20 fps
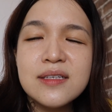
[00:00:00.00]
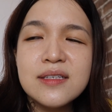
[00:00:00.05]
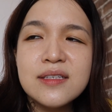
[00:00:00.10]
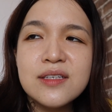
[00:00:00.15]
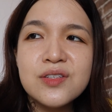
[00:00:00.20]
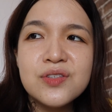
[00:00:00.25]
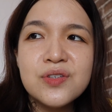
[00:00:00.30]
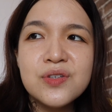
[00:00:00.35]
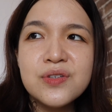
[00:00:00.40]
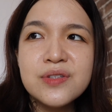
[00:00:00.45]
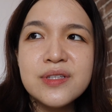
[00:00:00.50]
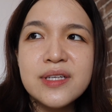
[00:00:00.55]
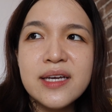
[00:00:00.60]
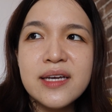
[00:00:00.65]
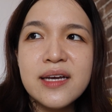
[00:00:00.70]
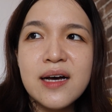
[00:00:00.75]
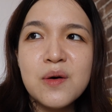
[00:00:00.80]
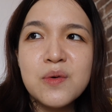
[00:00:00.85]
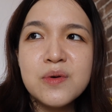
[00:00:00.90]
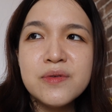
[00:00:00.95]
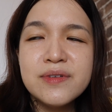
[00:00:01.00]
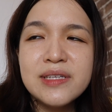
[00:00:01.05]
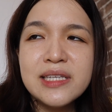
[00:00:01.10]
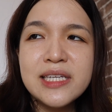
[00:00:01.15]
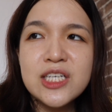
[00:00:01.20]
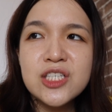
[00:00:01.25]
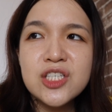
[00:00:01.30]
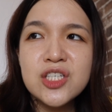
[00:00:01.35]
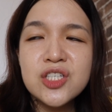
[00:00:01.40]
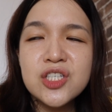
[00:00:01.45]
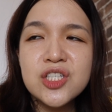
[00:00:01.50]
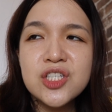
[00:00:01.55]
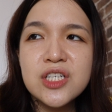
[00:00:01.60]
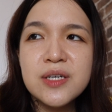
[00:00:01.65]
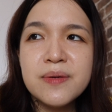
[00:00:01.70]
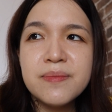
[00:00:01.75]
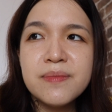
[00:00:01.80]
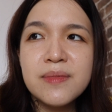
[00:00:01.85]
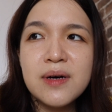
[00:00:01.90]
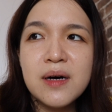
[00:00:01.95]
you know, that our
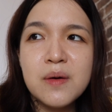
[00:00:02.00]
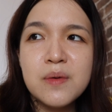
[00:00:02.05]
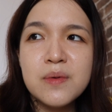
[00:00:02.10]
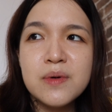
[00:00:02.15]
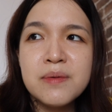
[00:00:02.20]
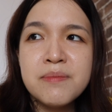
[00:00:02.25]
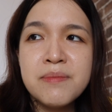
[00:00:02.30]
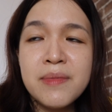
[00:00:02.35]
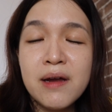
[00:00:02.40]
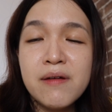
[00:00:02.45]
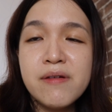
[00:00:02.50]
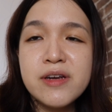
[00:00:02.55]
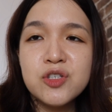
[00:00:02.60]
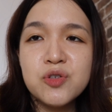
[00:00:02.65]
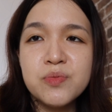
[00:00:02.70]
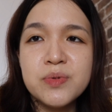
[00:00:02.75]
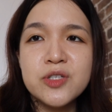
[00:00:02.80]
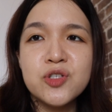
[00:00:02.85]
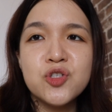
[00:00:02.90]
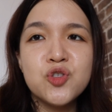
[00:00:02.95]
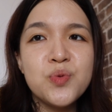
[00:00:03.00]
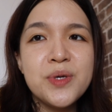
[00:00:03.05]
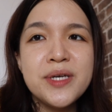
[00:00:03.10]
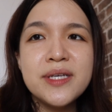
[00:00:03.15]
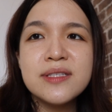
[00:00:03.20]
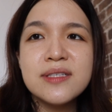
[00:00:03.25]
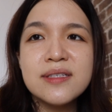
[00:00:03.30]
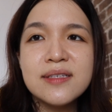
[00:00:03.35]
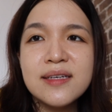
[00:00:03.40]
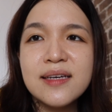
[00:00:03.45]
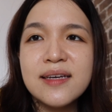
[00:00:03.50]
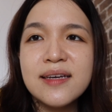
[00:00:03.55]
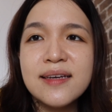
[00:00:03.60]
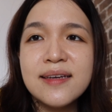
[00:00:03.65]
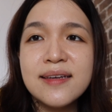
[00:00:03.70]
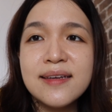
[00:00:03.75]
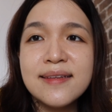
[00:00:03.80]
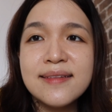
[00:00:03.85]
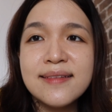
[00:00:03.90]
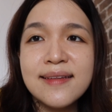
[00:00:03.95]
relationship, our marriage will be sweet
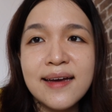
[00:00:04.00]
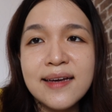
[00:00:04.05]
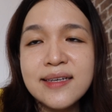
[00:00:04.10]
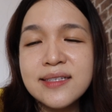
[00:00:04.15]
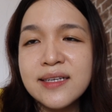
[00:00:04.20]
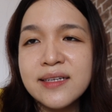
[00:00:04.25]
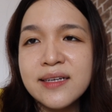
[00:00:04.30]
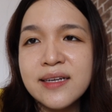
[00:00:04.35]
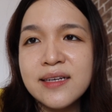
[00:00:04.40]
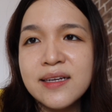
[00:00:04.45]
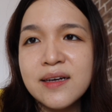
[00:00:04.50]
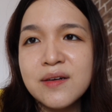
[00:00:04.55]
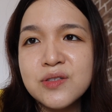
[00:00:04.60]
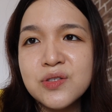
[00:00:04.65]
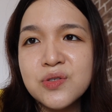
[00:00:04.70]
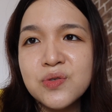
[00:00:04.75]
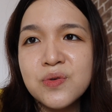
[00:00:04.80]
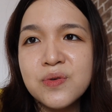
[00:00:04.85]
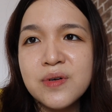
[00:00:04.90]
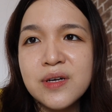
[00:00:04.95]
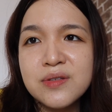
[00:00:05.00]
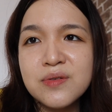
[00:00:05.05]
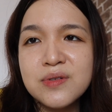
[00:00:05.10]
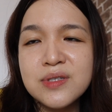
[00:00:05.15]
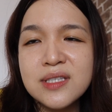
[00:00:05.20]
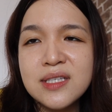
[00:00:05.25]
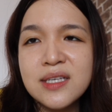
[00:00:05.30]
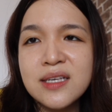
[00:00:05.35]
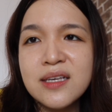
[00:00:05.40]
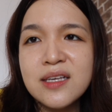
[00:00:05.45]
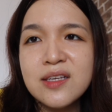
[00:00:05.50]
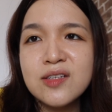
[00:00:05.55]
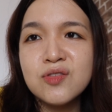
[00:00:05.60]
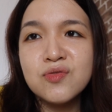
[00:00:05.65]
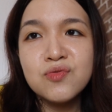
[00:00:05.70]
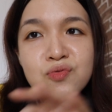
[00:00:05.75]
and nice. And then I also got to see his